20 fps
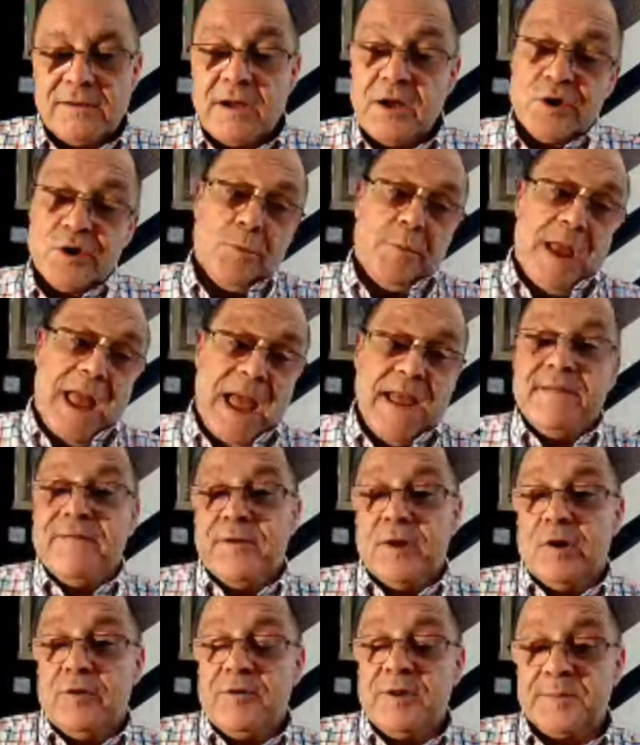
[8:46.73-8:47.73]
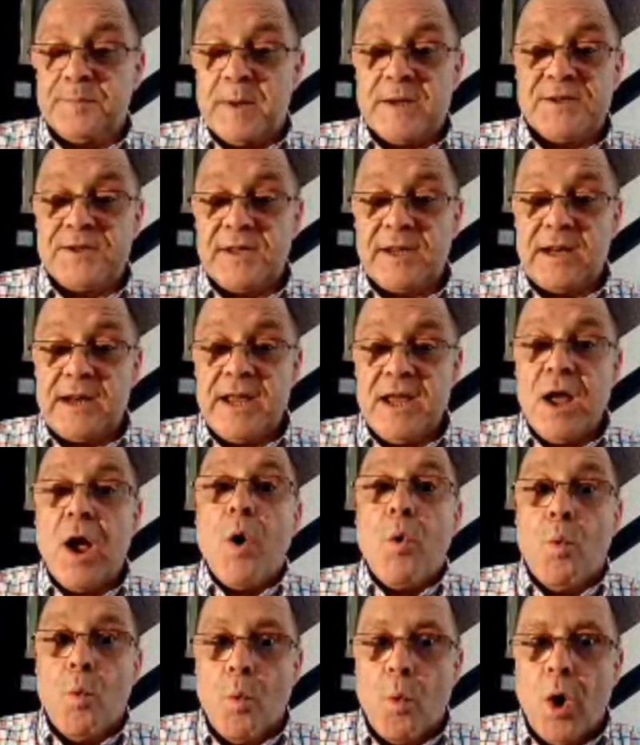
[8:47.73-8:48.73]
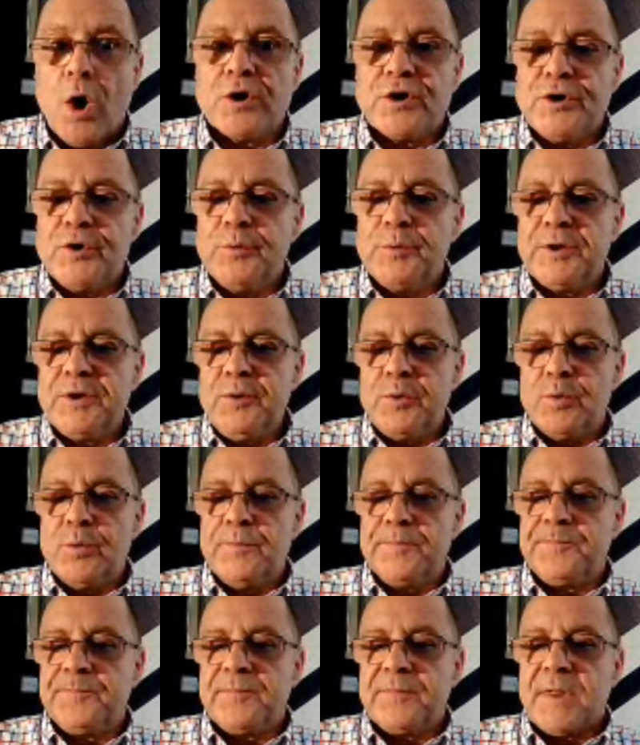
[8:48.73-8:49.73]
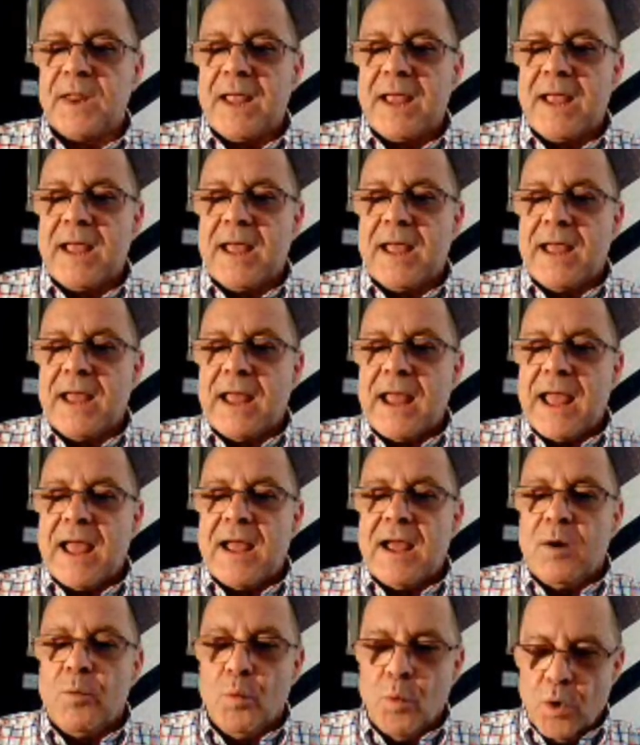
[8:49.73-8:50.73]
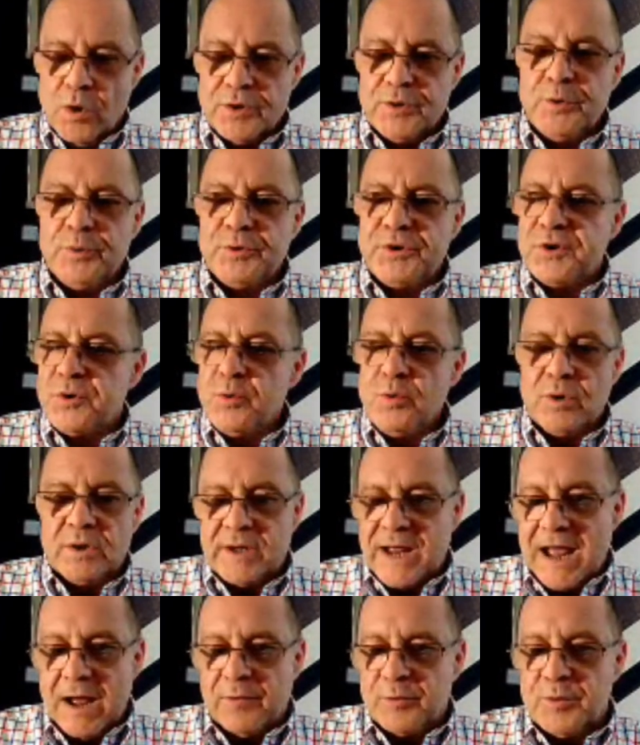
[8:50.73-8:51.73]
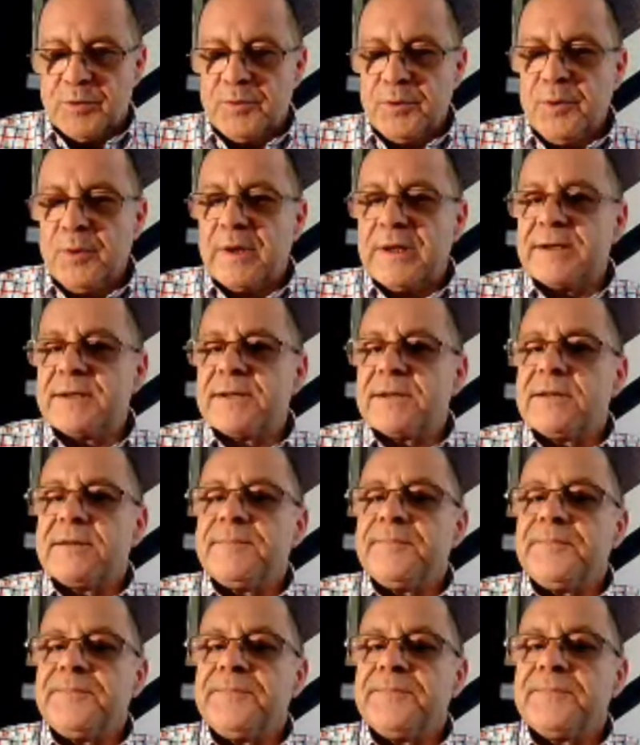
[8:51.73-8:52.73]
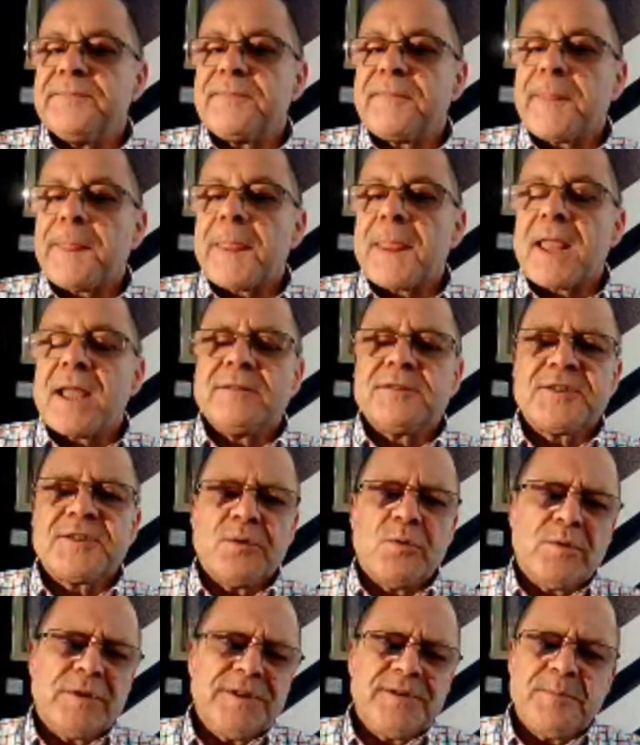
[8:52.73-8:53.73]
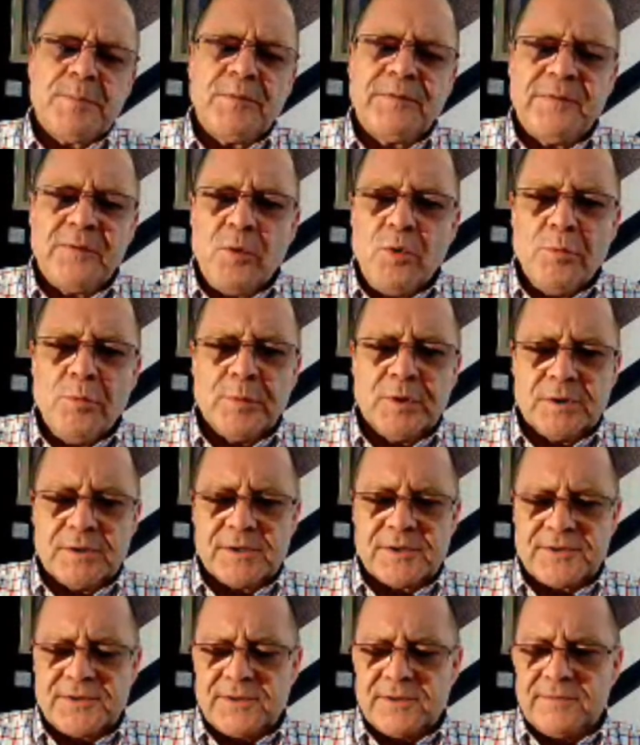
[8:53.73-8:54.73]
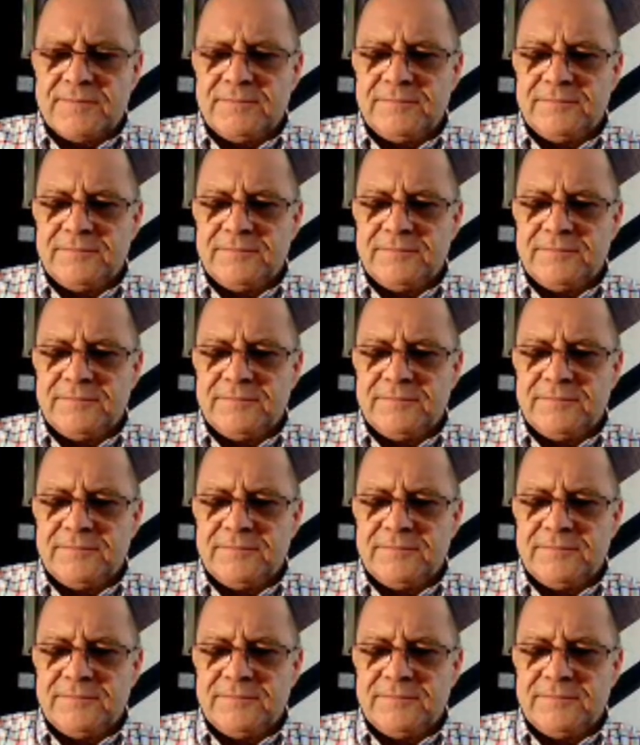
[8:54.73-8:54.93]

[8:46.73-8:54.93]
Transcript: And your behavior is basically what you do what you do and how you do it. So, what is performance?